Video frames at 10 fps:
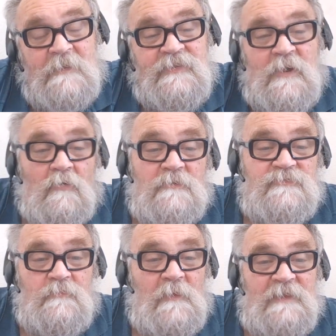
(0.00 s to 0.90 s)
the
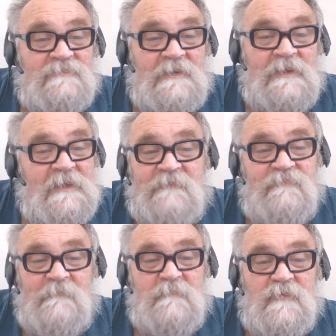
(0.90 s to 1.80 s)
origin, well, it's clear
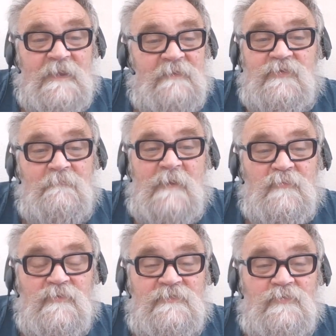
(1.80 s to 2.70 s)
if your
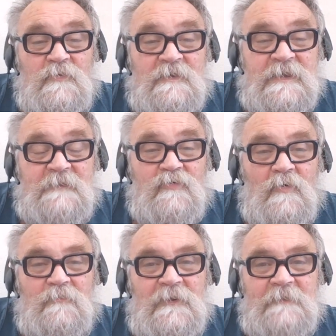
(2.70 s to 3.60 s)
memory's working
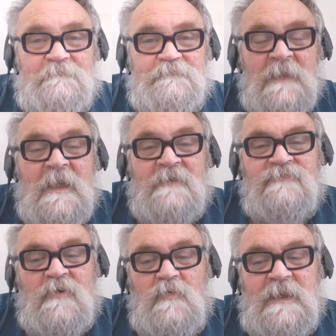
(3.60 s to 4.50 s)
properly.
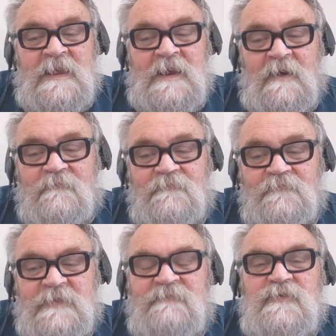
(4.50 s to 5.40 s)
So enough.
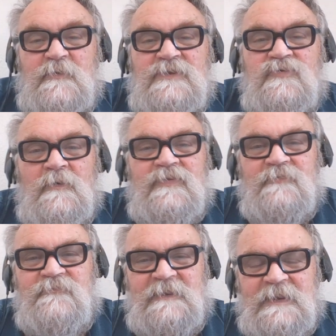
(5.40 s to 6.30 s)
If you enjoyed
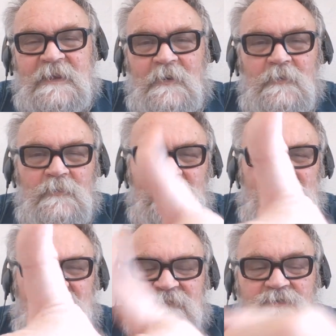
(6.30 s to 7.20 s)
the video,
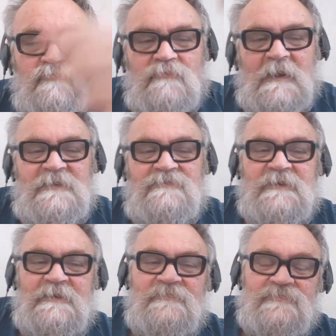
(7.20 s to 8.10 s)
give it a
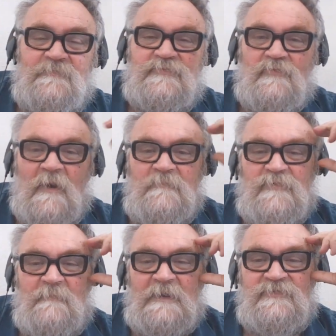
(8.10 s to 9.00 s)
rating, subscribe
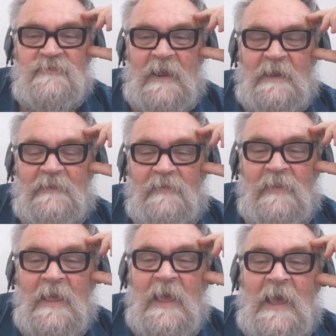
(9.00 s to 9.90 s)
to my channel,
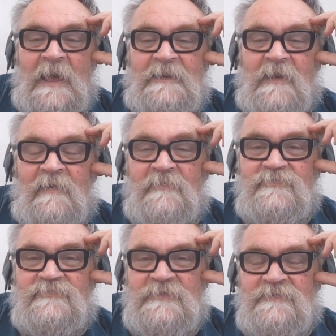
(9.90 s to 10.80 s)
and I'll
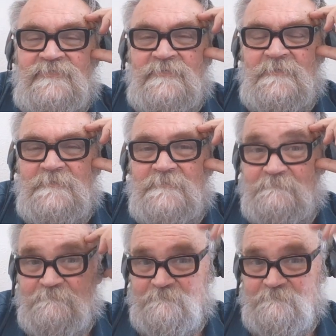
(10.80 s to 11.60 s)
see you soon.